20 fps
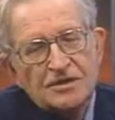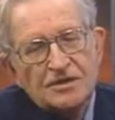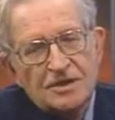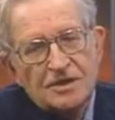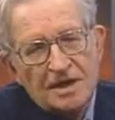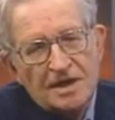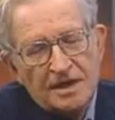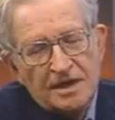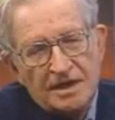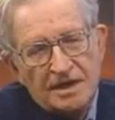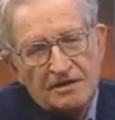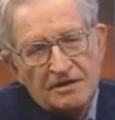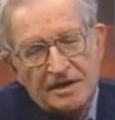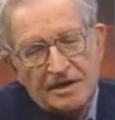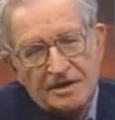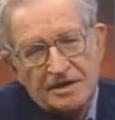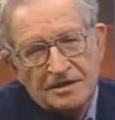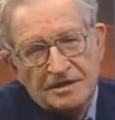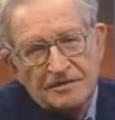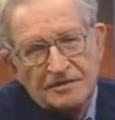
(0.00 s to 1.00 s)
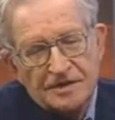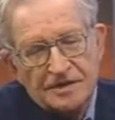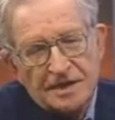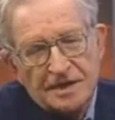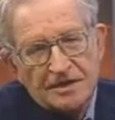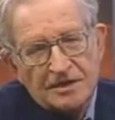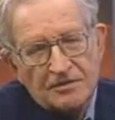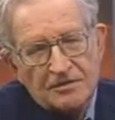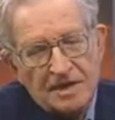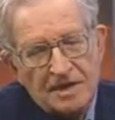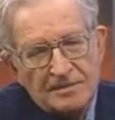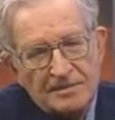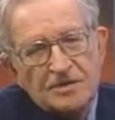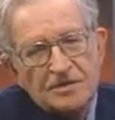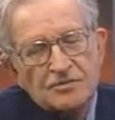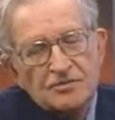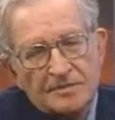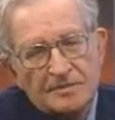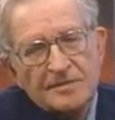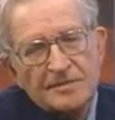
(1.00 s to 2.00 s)
The Shiite area of Saudi
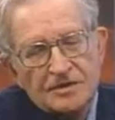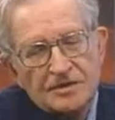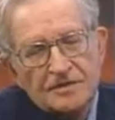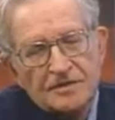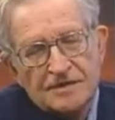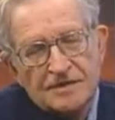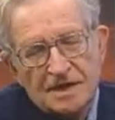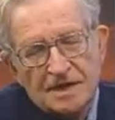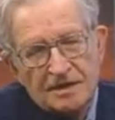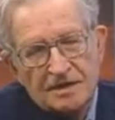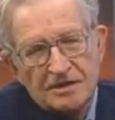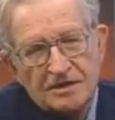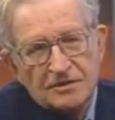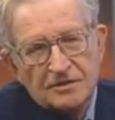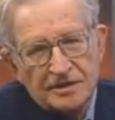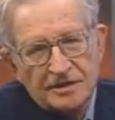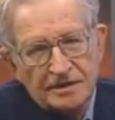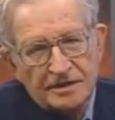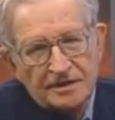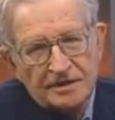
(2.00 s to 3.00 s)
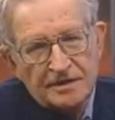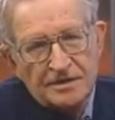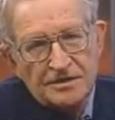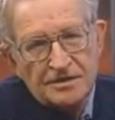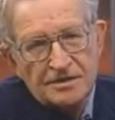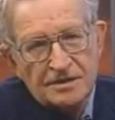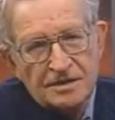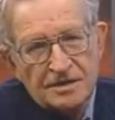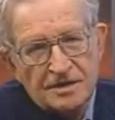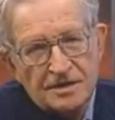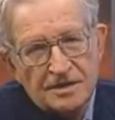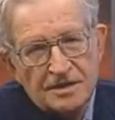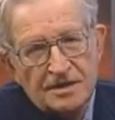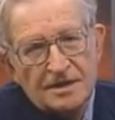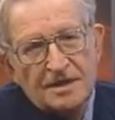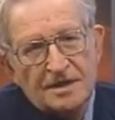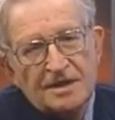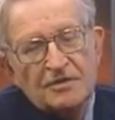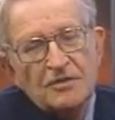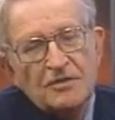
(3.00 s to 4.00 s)
Arabia is where most of Saudi oil is.
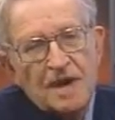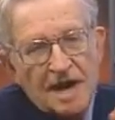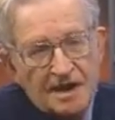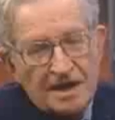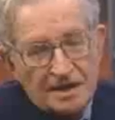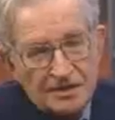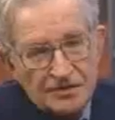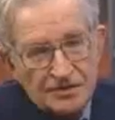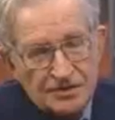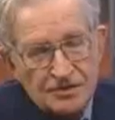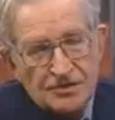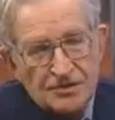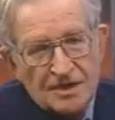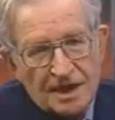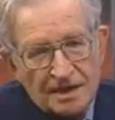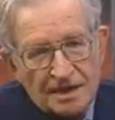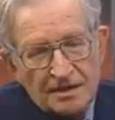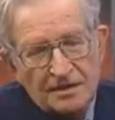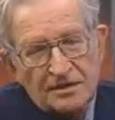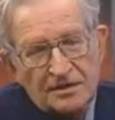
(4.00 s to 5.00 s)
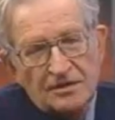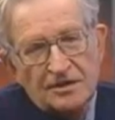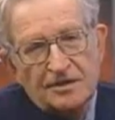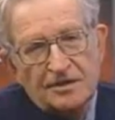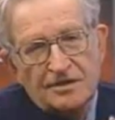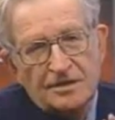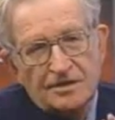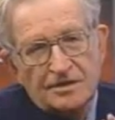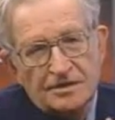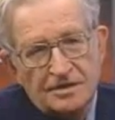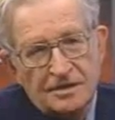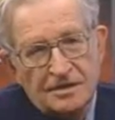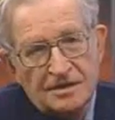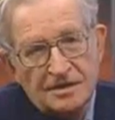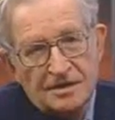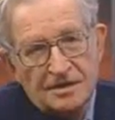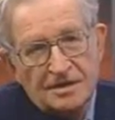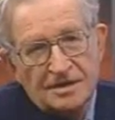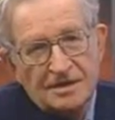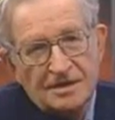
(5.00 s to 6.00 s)
Iraq is the second
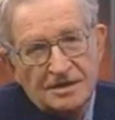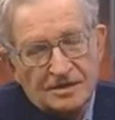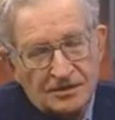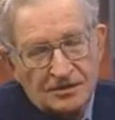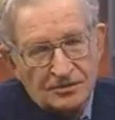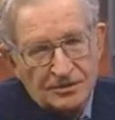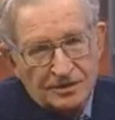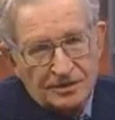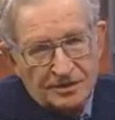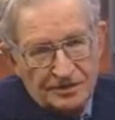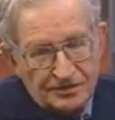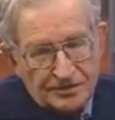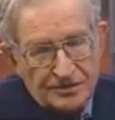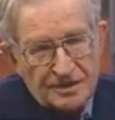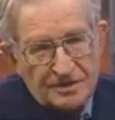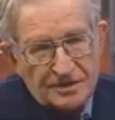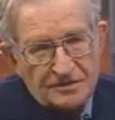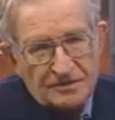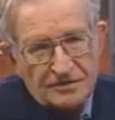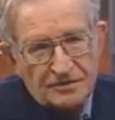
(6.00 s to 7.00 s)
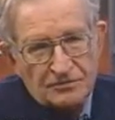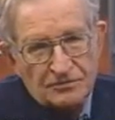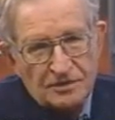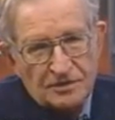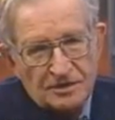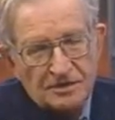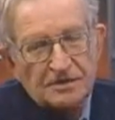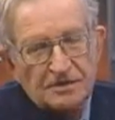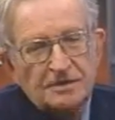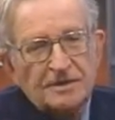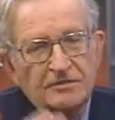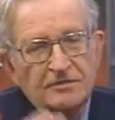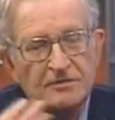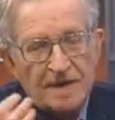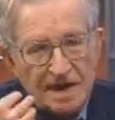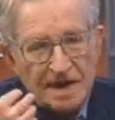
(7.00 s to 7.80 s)
largest oil center in the world.